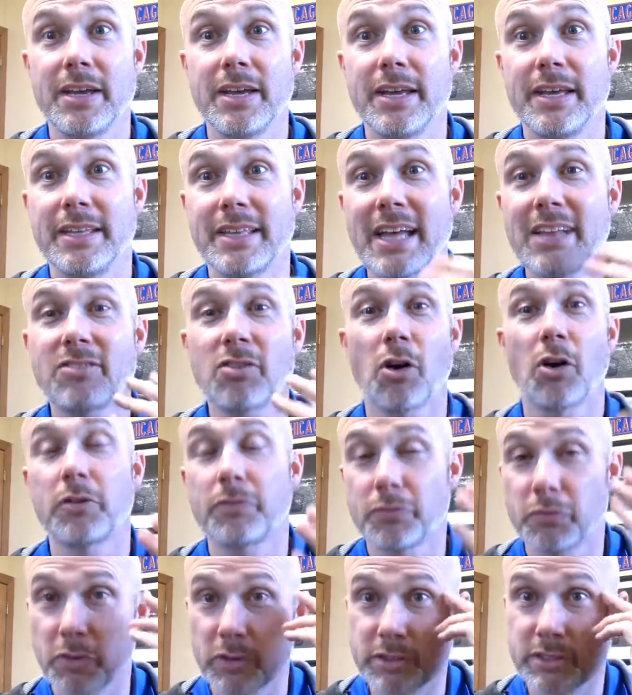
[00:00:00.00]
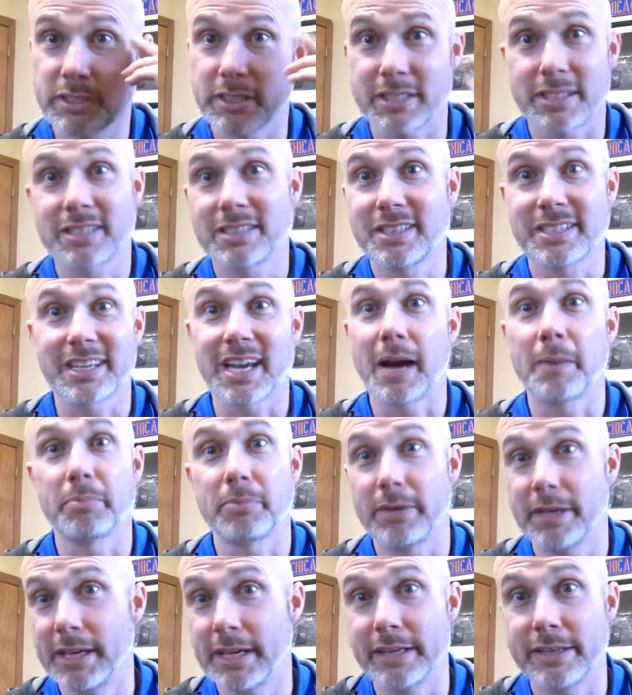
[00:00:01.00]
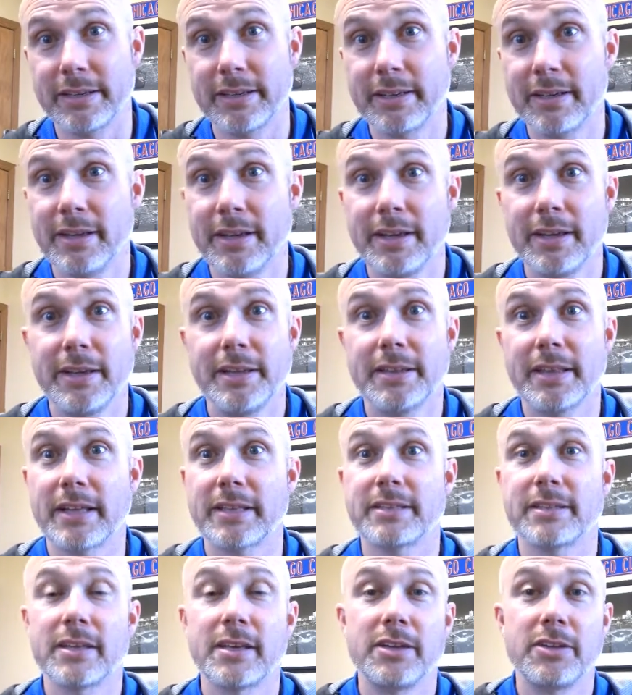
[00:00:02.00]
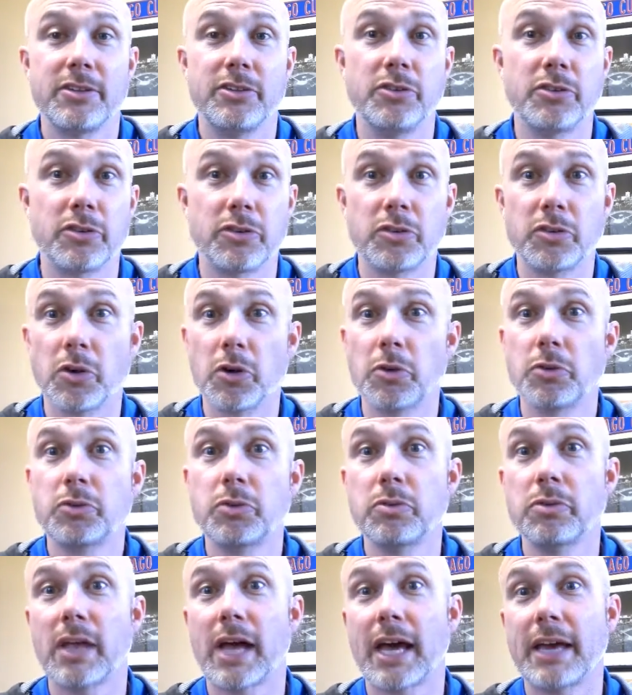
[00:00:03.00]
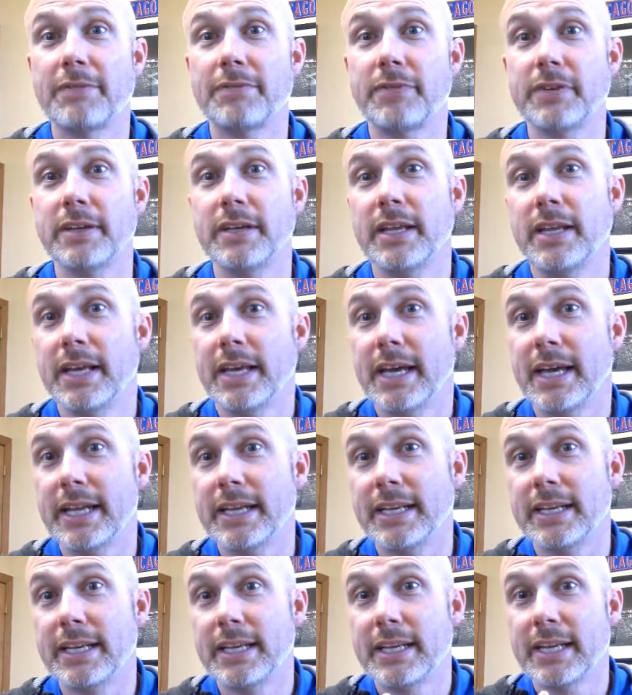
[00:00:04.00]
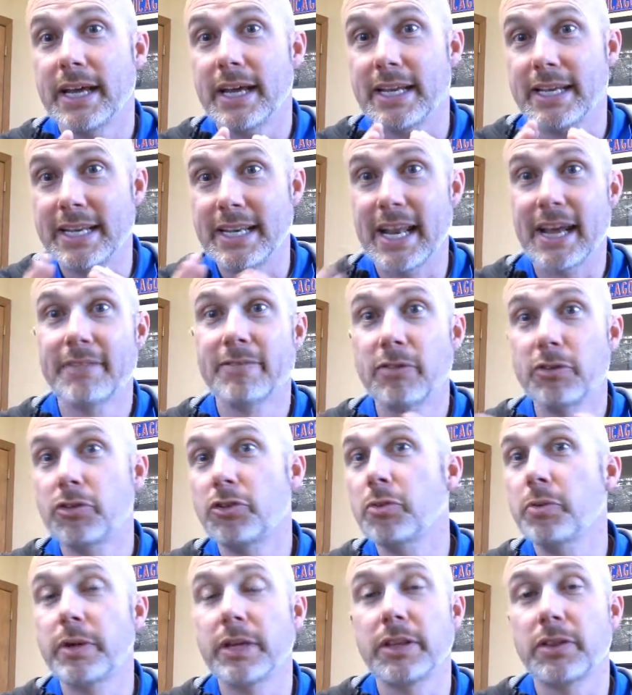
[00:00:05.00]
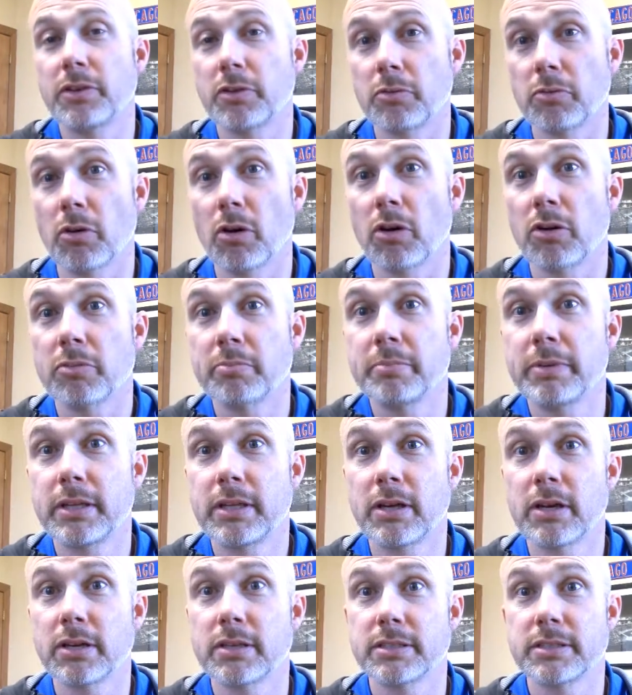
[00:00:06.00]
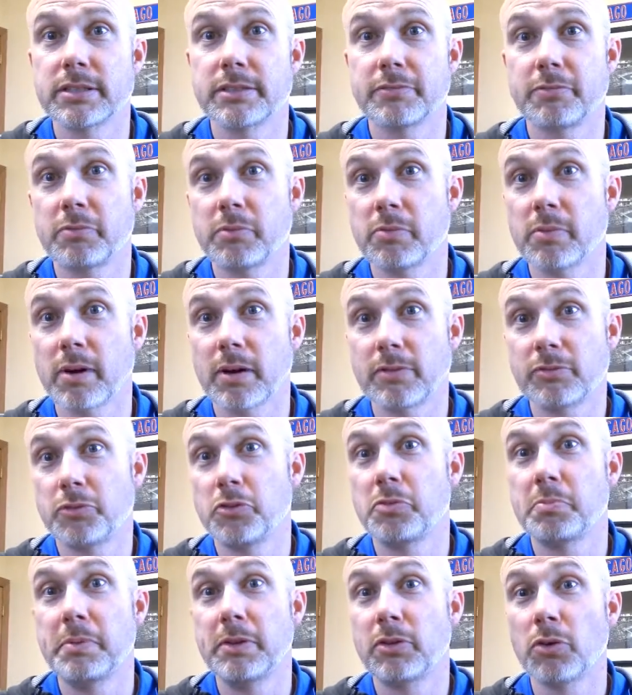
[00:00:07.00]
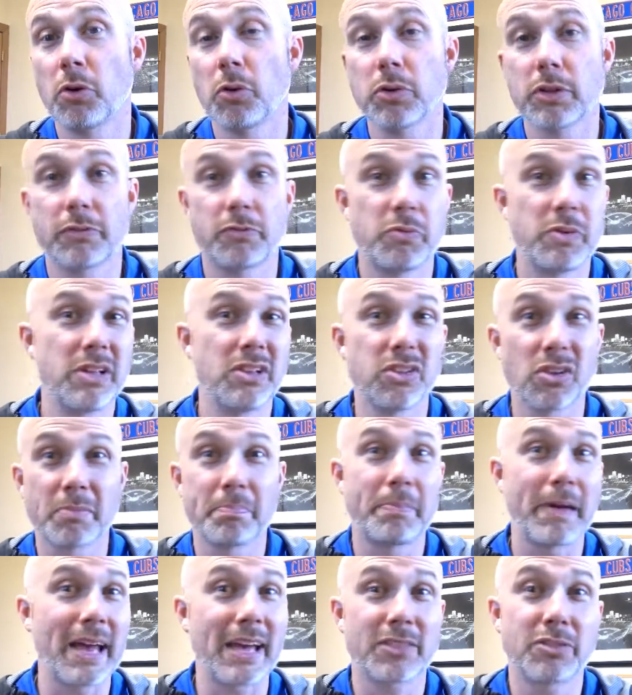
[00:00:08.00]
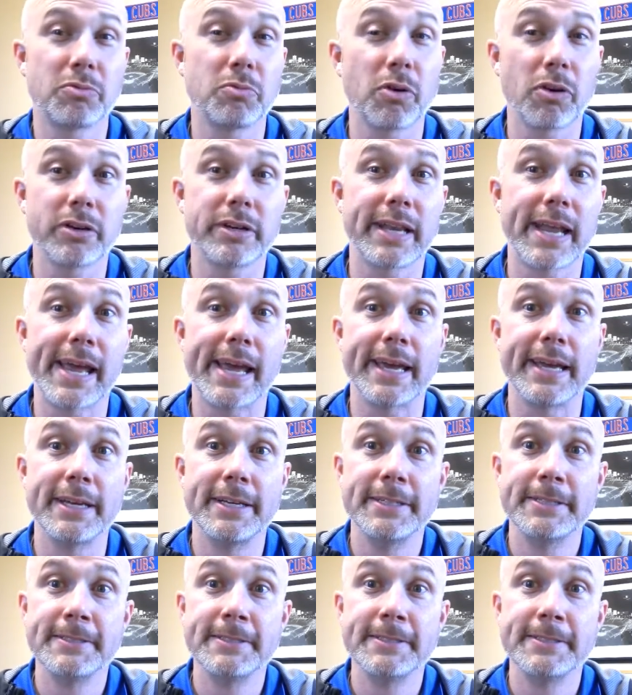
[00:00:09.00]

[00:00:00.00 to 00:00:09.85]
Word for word: And that's hard for us to, to comprehend. That you can go through life and, and, and never do anything wrong because if truth be told, if we look back through our day,